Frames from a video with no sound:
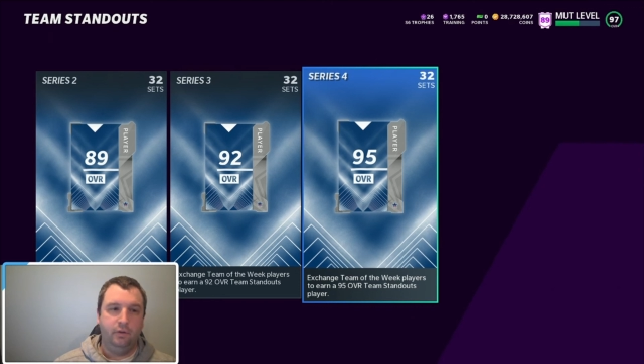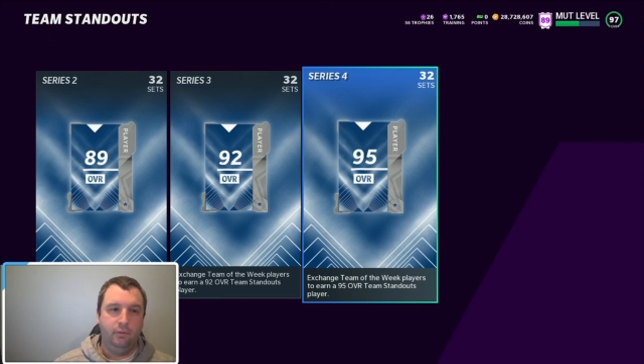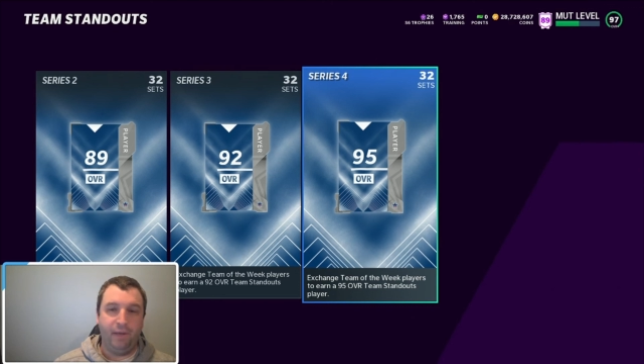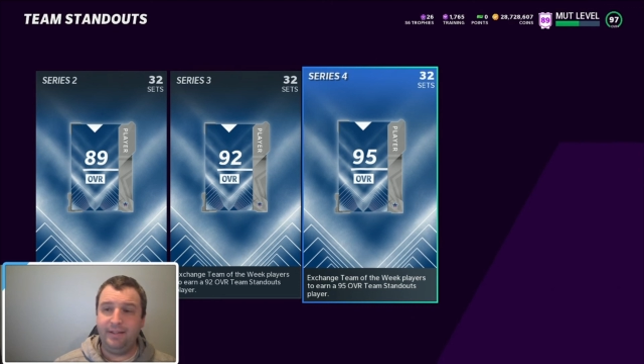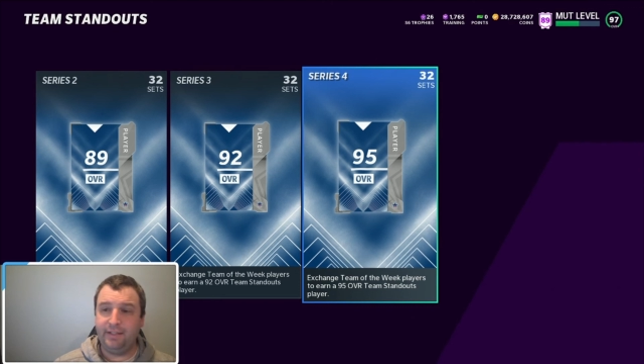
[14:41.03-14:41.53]

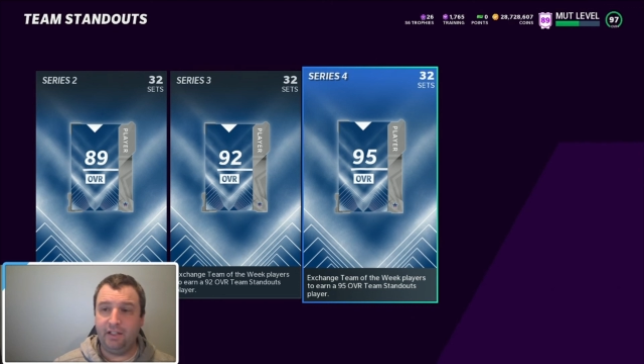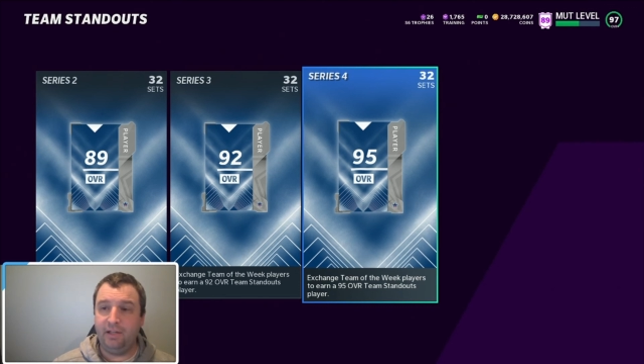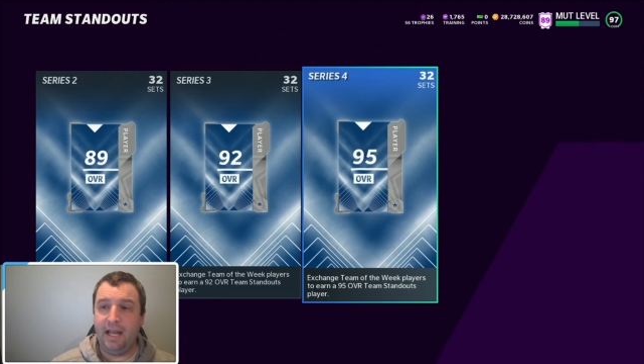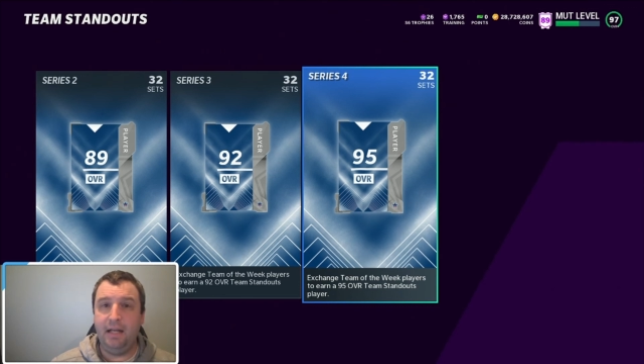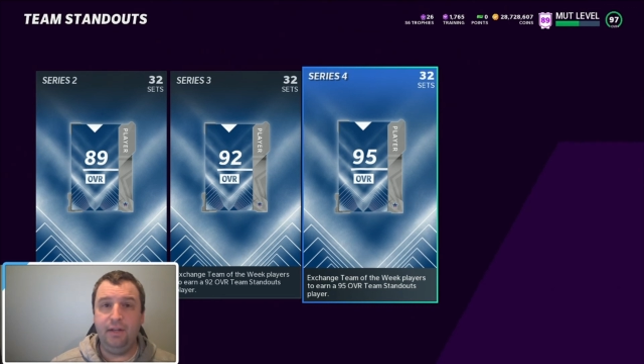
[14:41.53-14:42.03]
basically
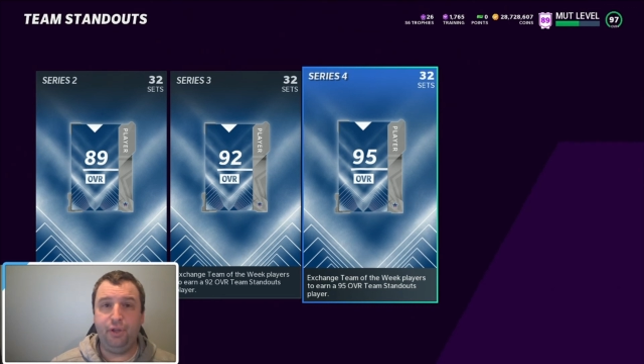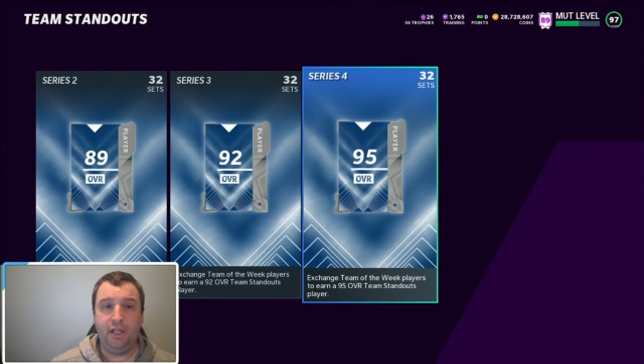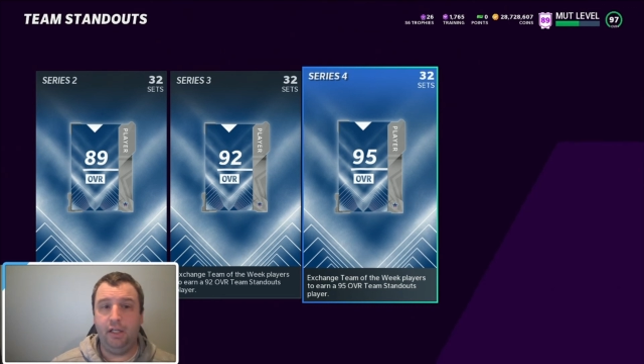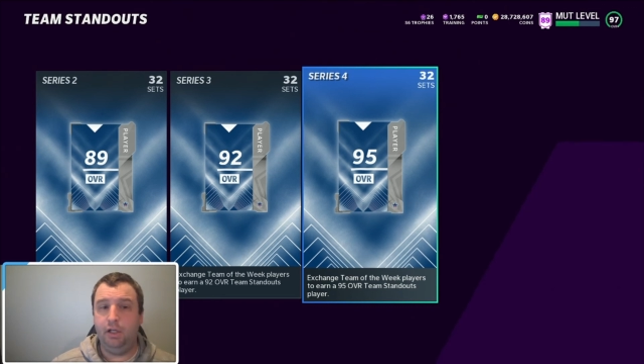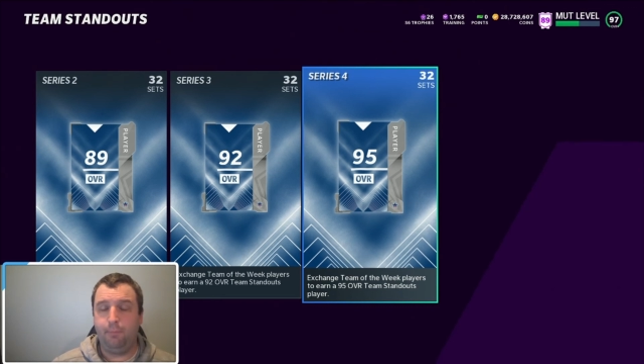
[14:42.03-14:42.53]
anything,
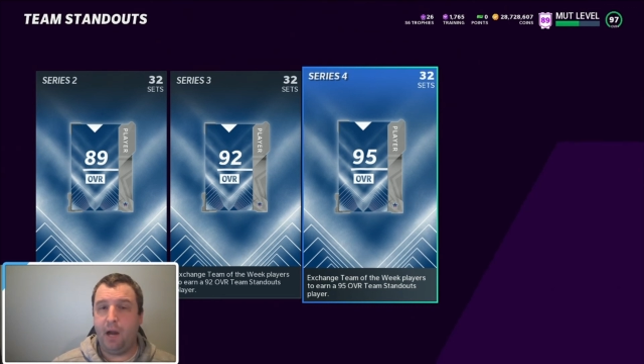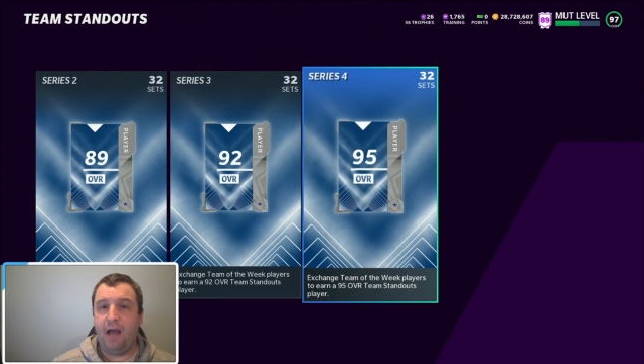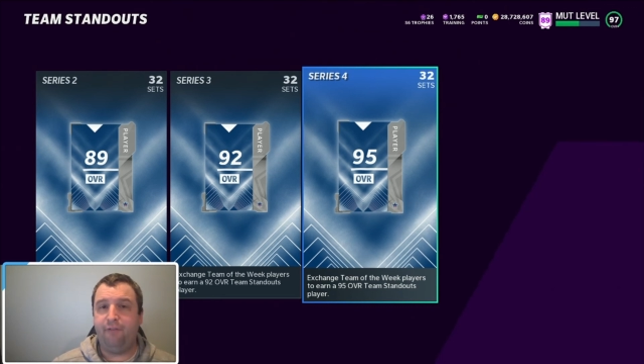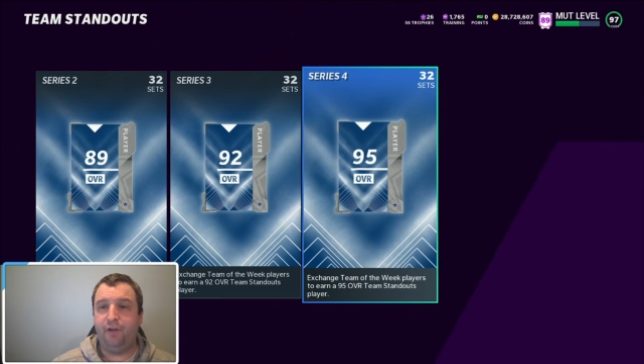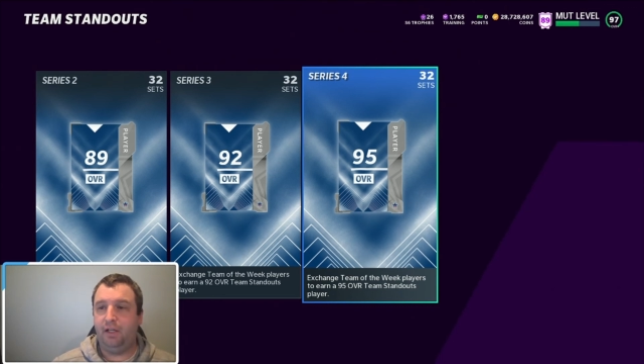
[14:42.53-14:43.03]
and you're
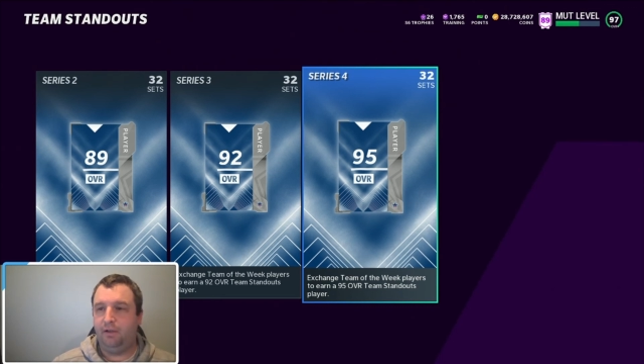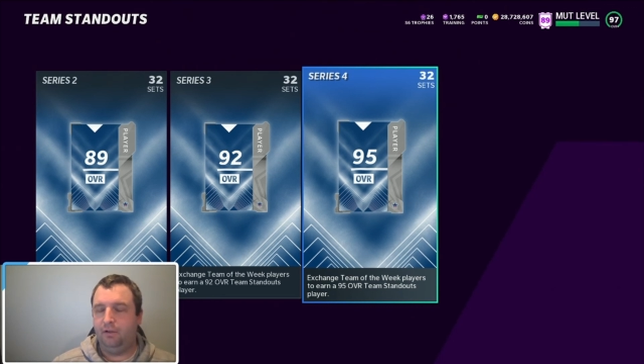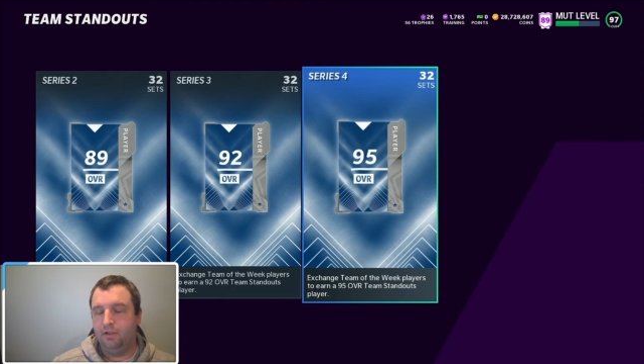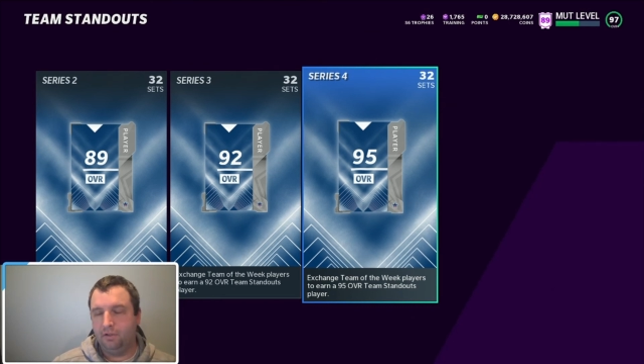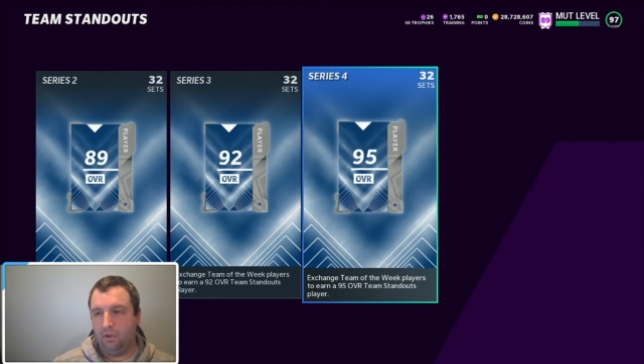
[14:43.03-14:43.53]
profiting.
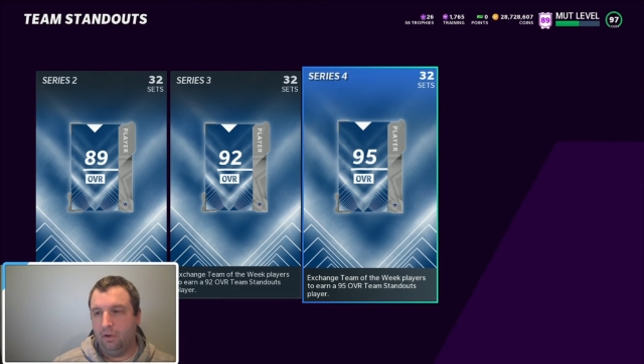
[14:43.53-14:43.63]
So